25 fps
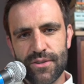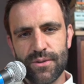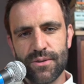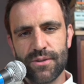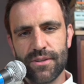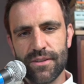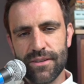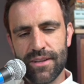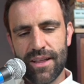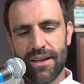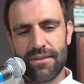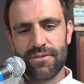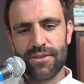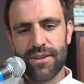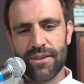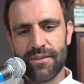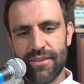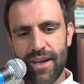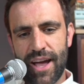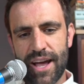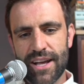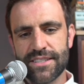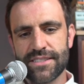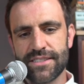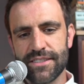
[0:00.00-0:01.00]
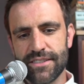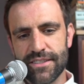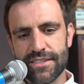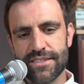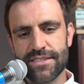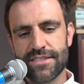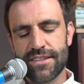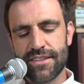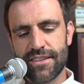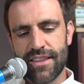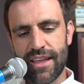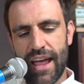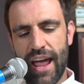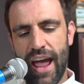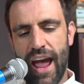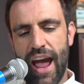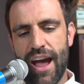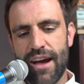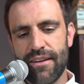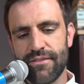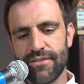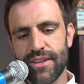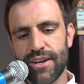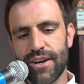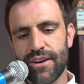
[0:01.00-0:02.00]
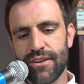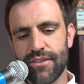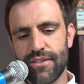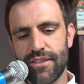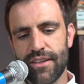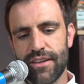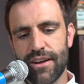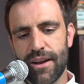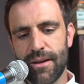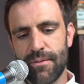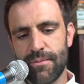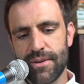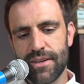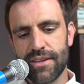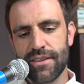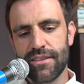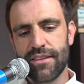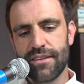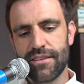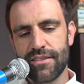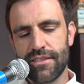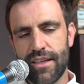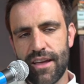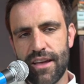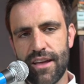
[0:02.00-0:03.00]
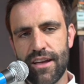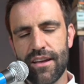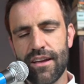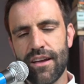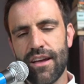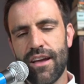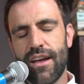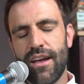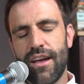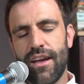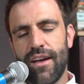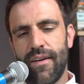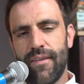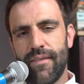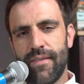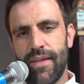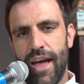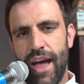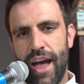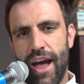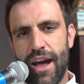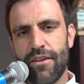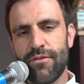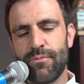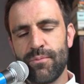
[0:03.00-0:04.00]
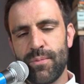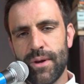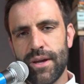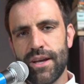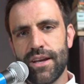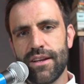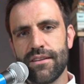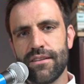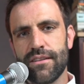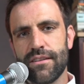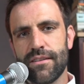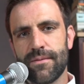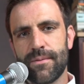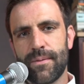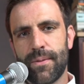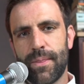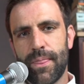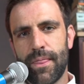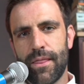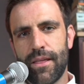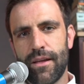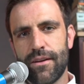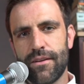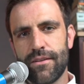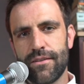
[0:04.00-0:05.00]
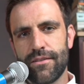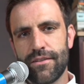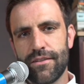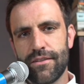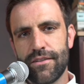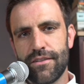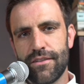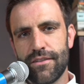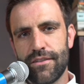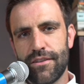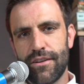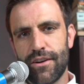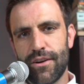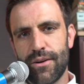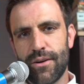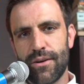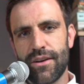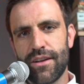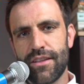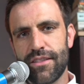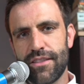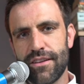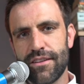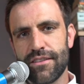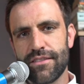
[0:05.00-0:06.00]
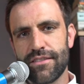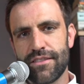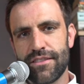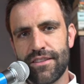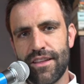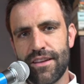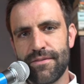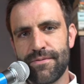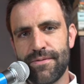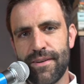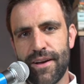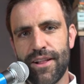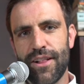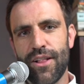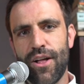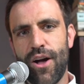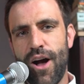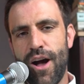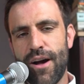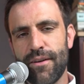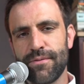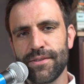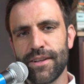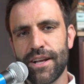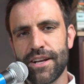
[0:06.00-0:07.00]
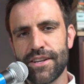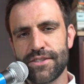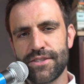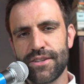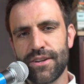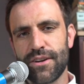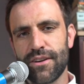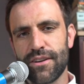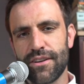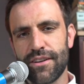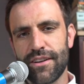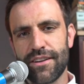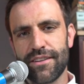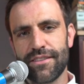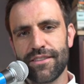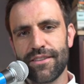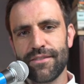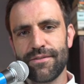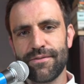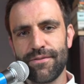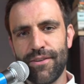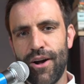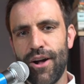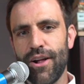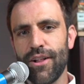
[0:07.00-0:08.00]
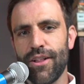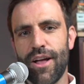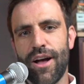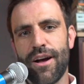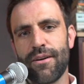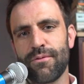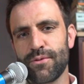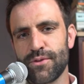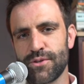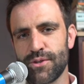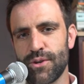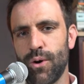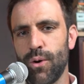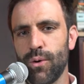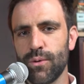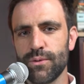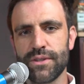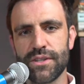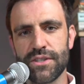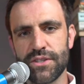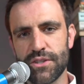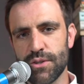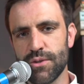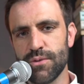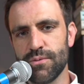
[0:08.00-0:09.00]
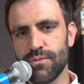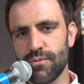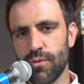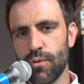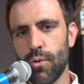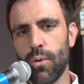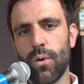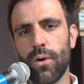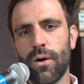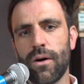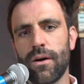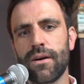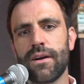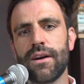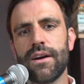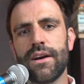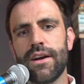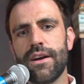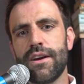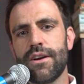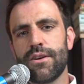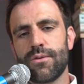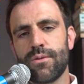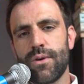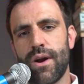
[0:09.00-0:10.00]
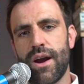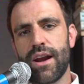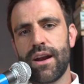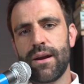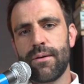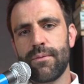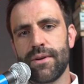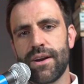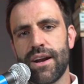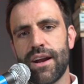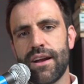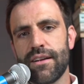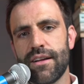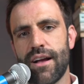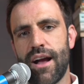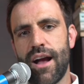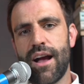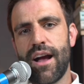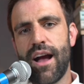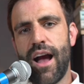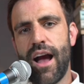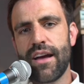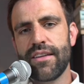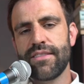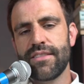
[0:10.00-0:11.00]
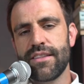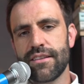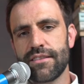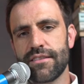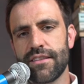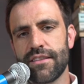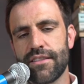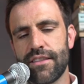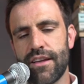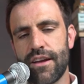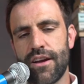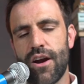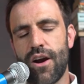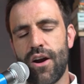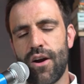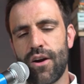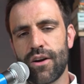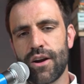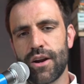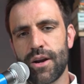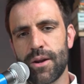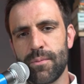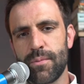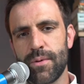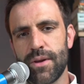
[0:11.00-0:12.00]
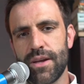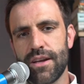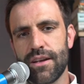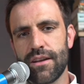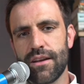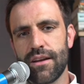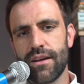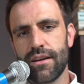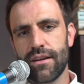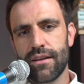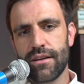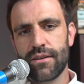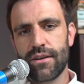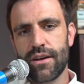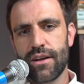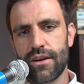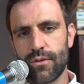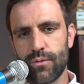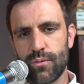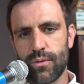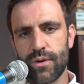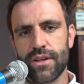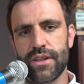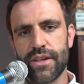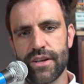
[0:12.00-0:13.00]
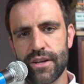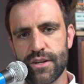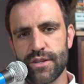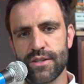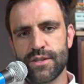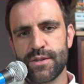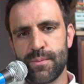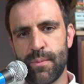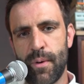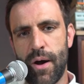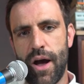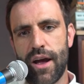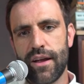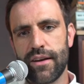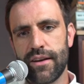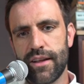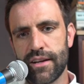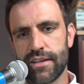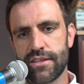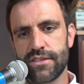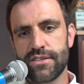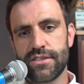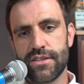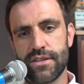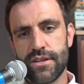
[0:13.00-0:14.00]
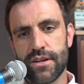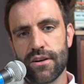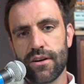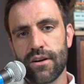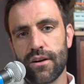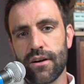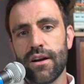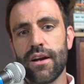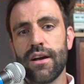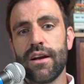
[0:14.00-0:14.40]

the level of excellence that they have there, that they have been, that they fell off last year, and the fall off was only 2-4, right? I mean, I think that they are going to be in a really good spot next year